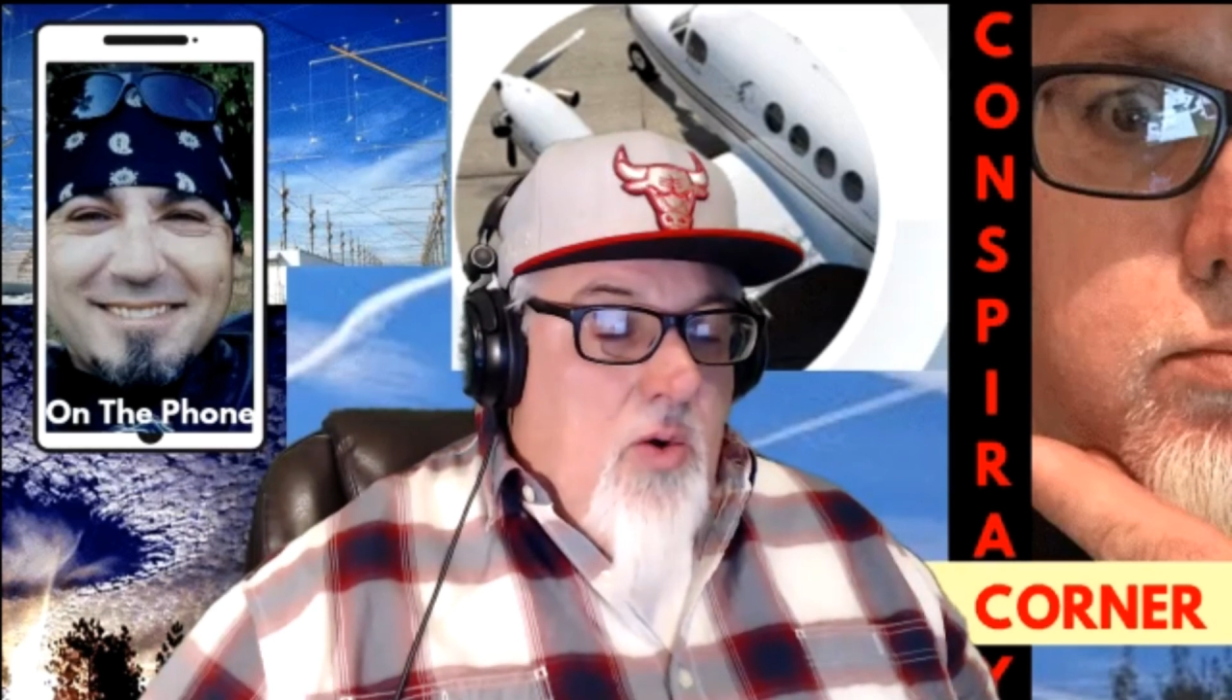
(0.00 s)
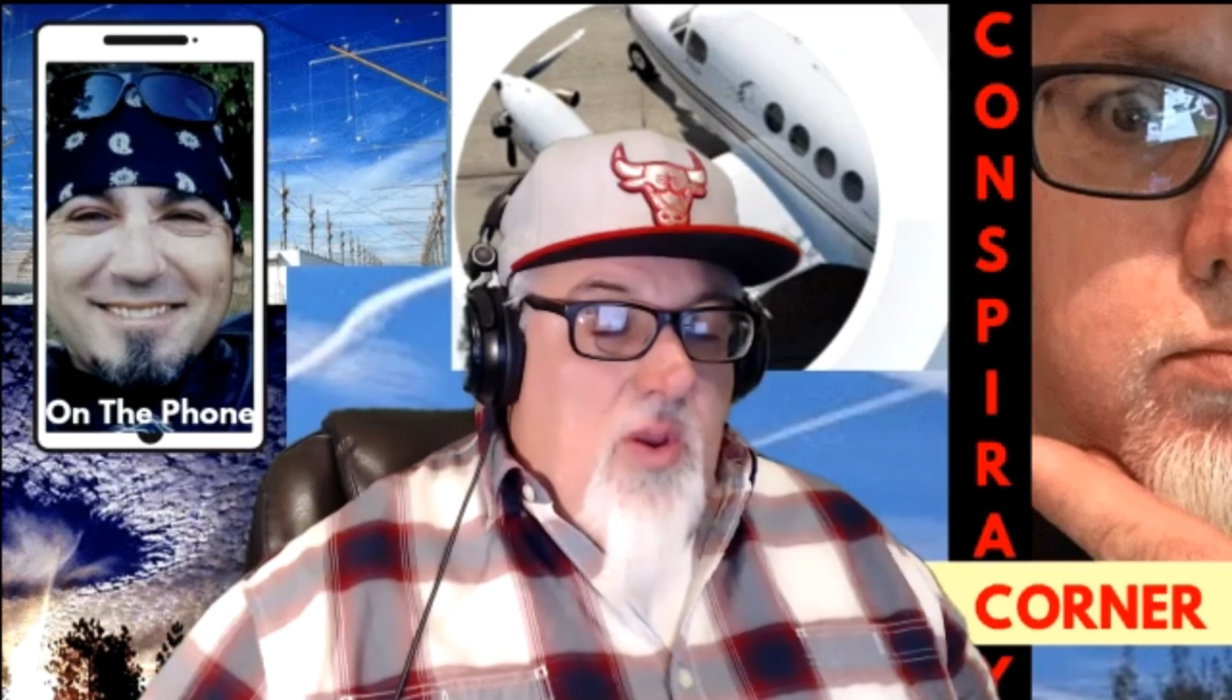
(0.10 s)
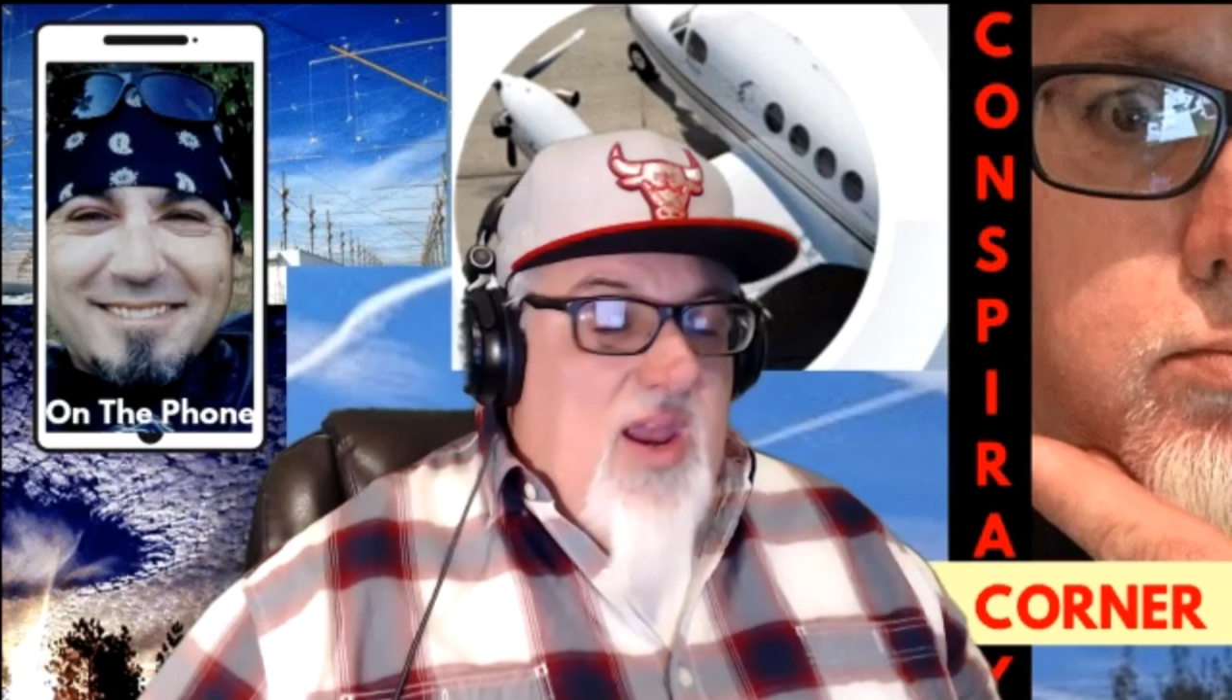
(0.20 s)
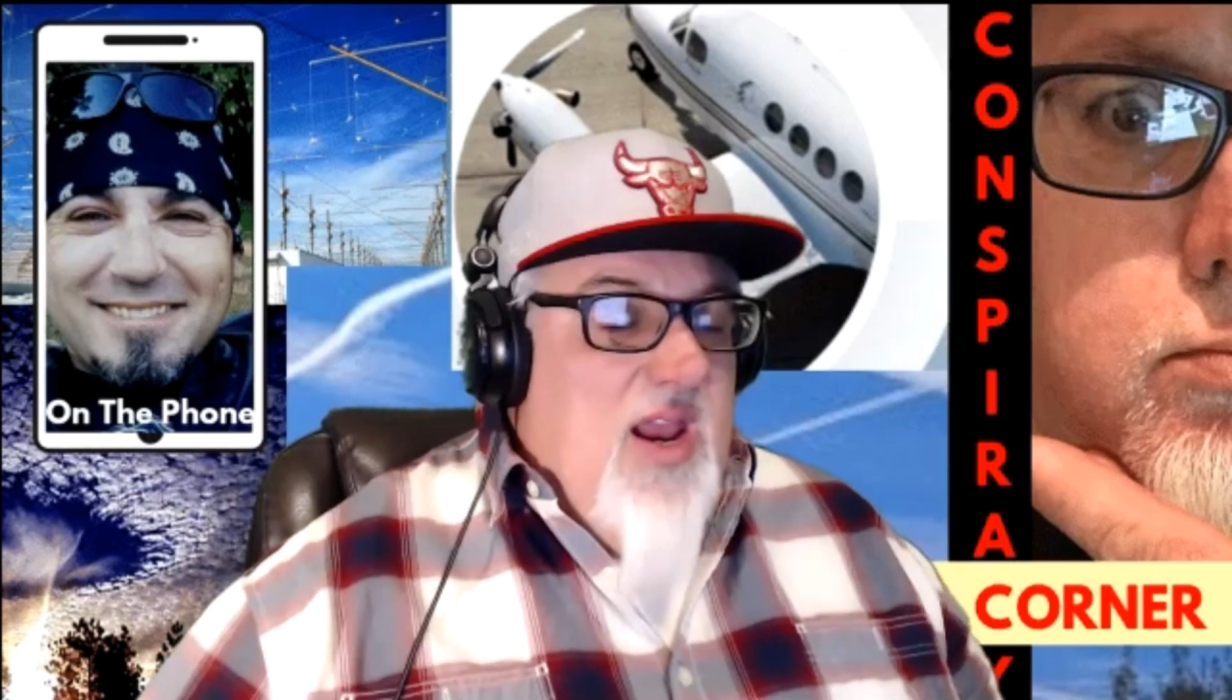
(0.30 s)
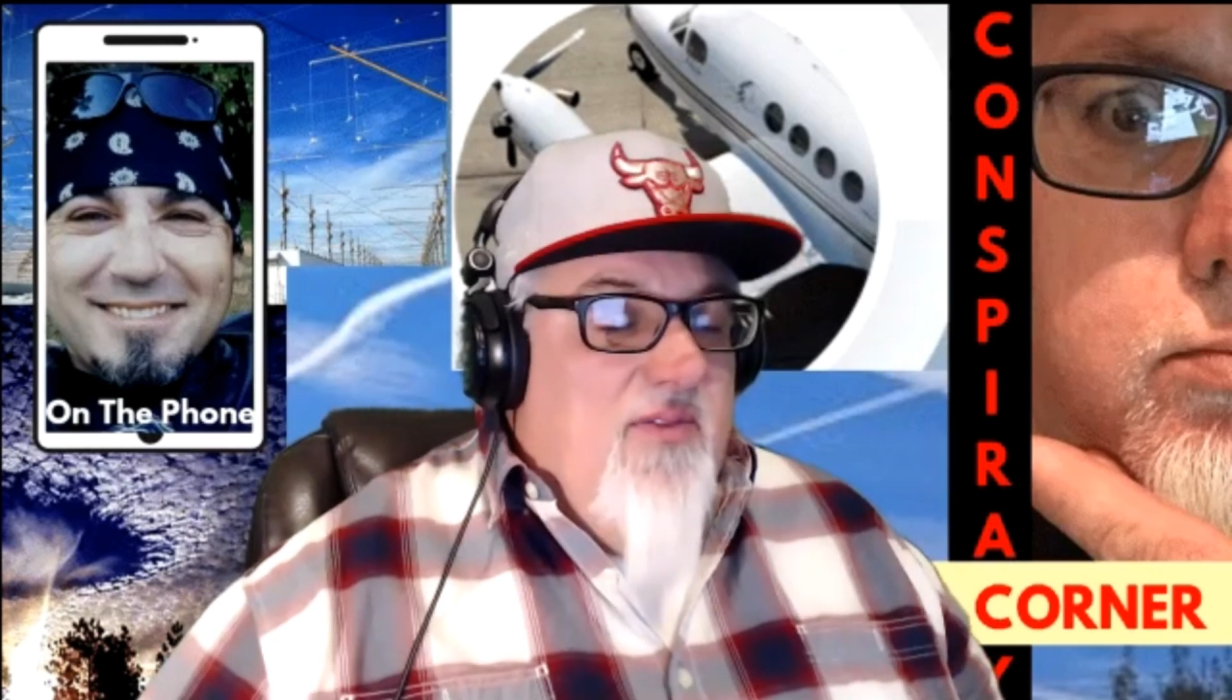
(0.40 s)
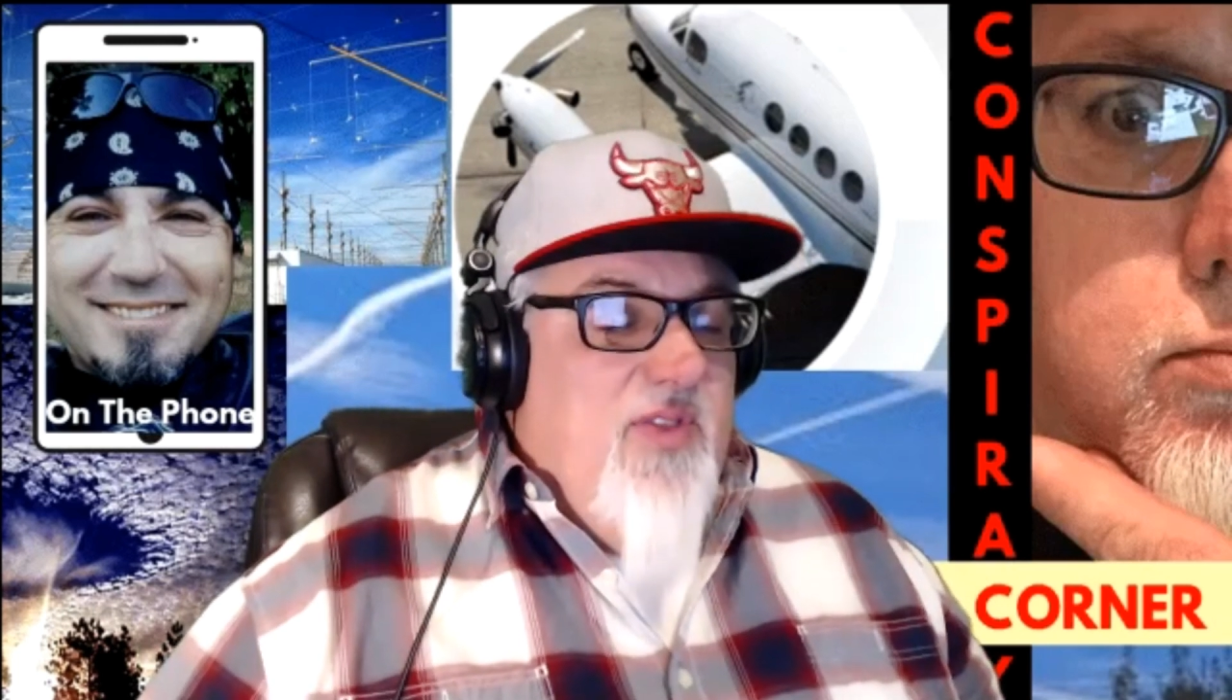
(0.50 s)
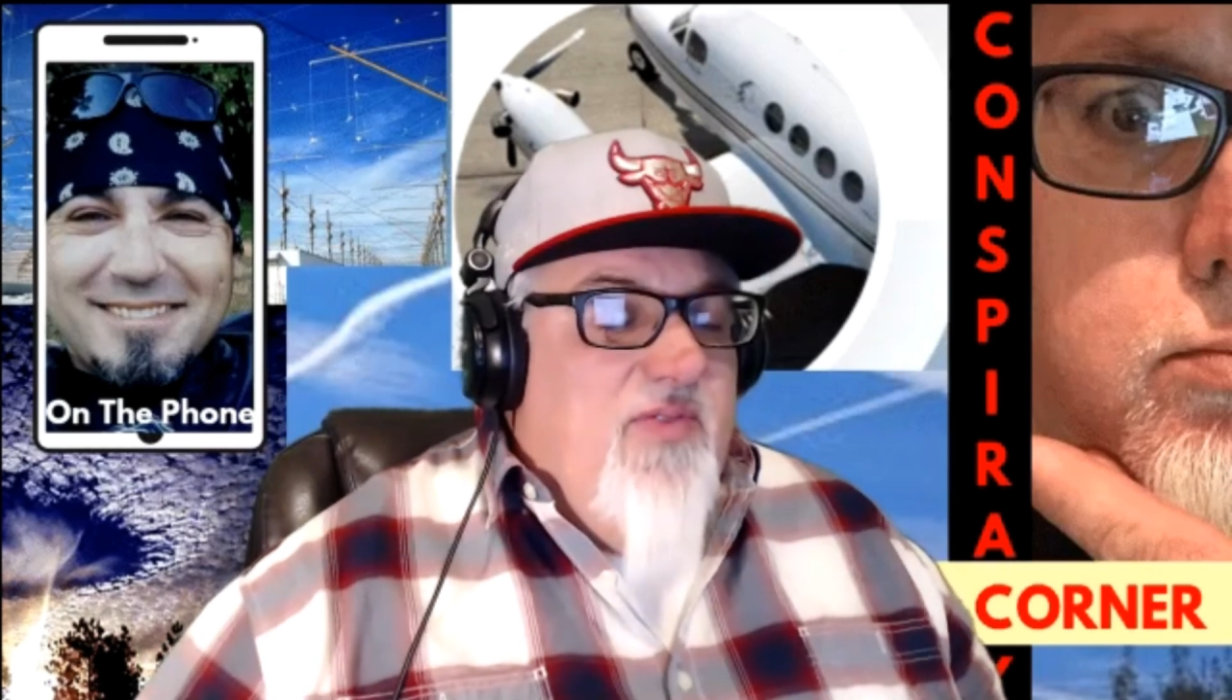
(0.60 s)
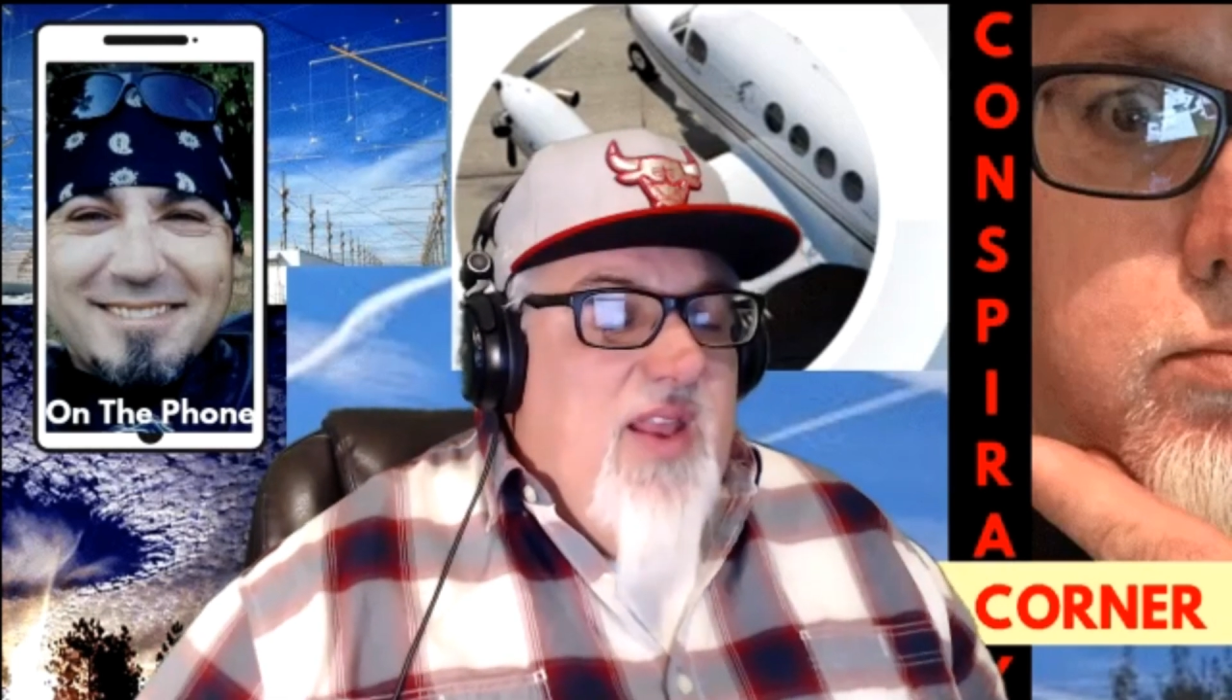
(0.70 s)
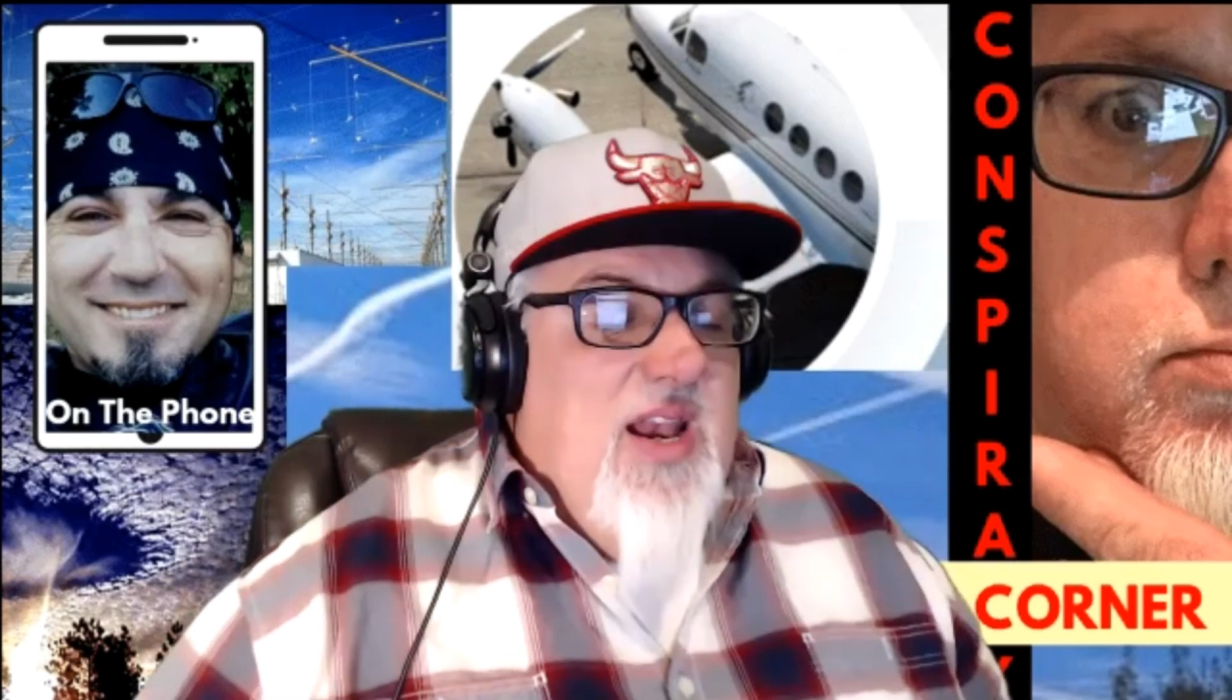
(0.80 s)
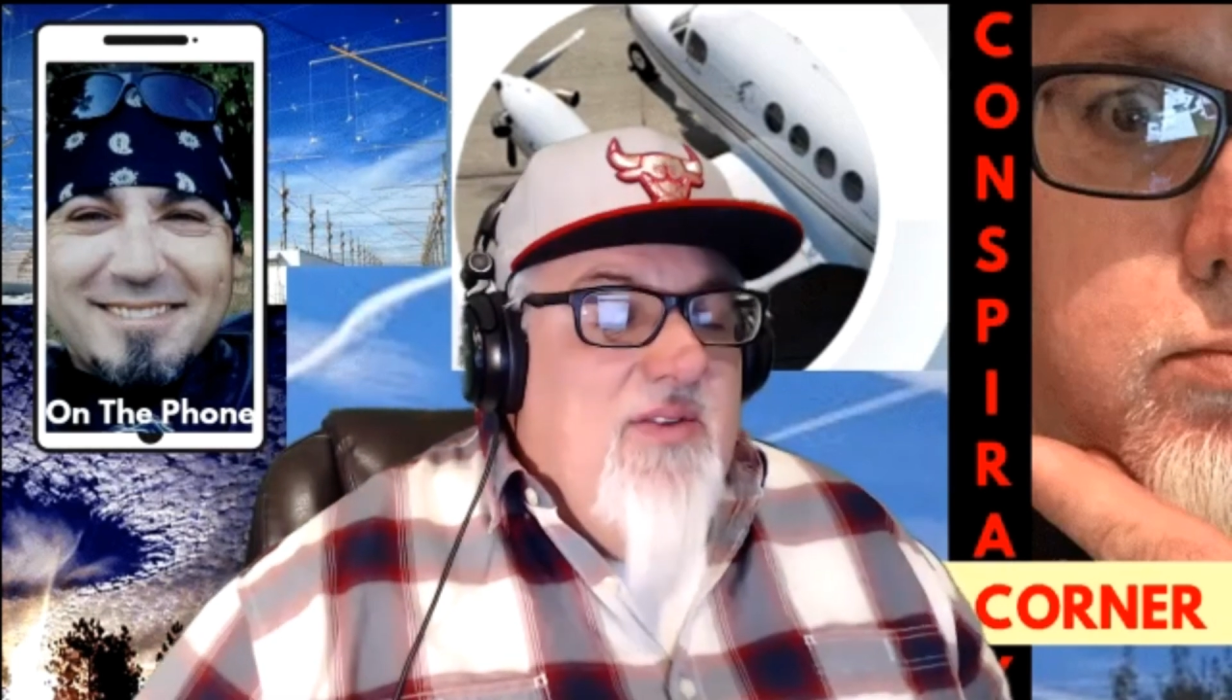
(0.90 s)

or if they didn't